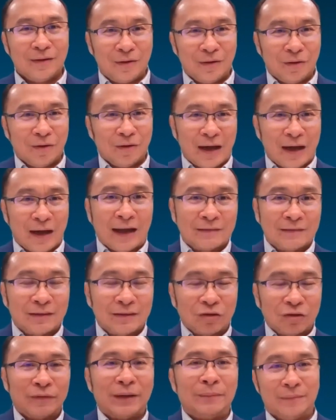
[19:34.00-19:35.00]

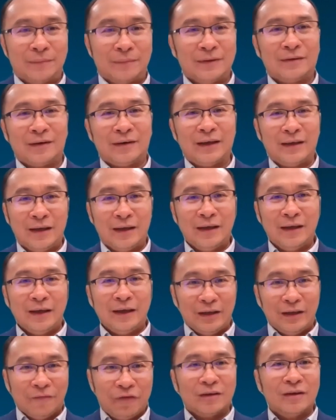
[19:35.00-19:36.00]
100 of them, right,
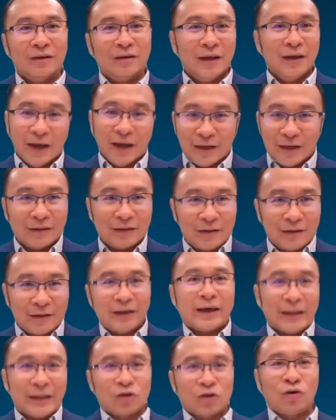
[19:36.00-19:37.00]
in the field, and the
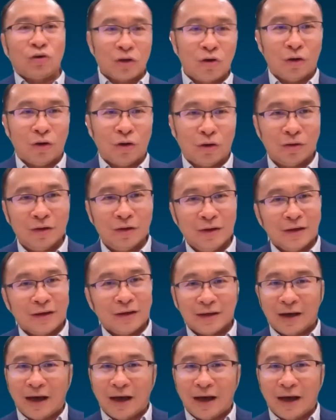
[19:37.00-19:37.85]
3 can score the goal.